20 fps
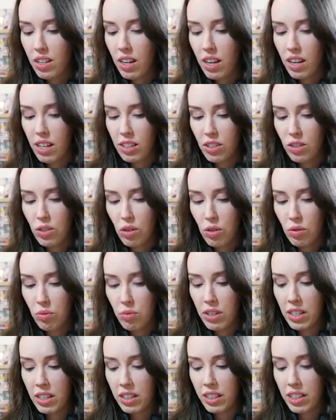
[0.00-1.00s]
it's not
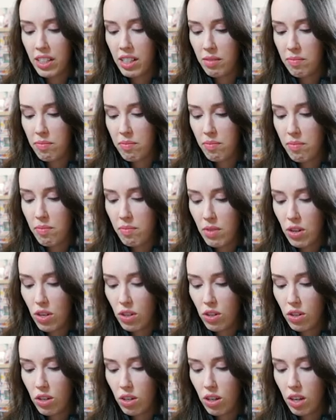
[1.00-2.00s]
really
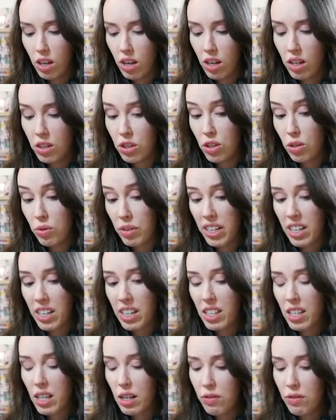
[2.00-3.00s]
uh, doing
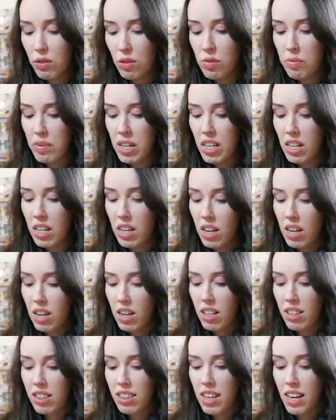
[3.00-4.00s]
anything for me,
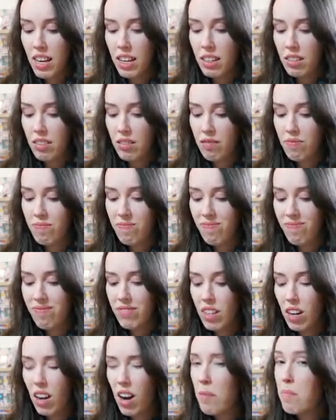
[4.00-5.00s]
then
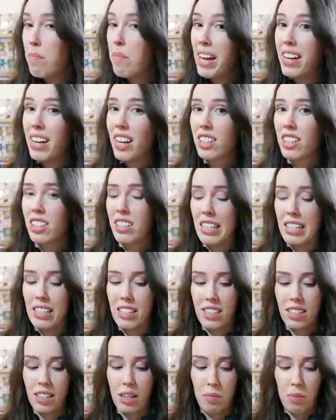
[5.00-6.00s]
I may actually
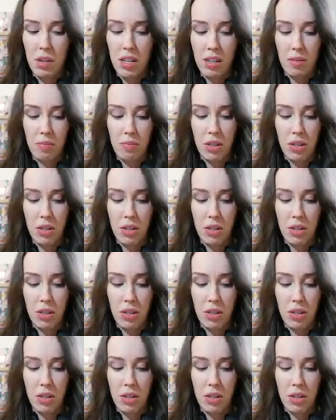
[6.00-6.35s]
skip it